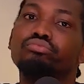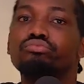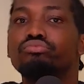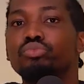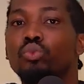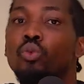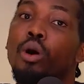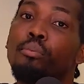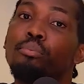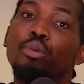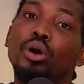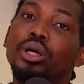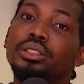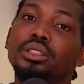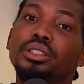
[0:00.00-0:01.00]

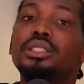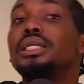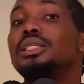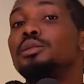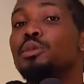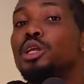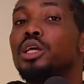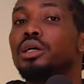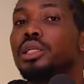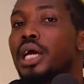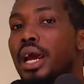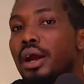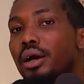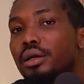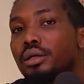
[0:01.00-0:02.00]
1.6 million
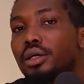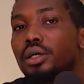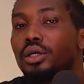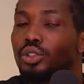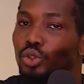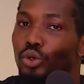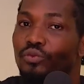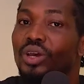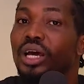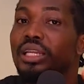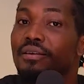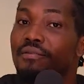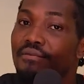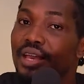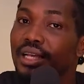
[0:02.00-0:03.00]
naira so if you had
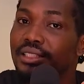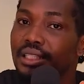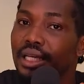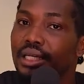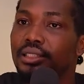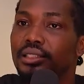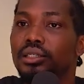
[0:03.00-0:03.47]
invested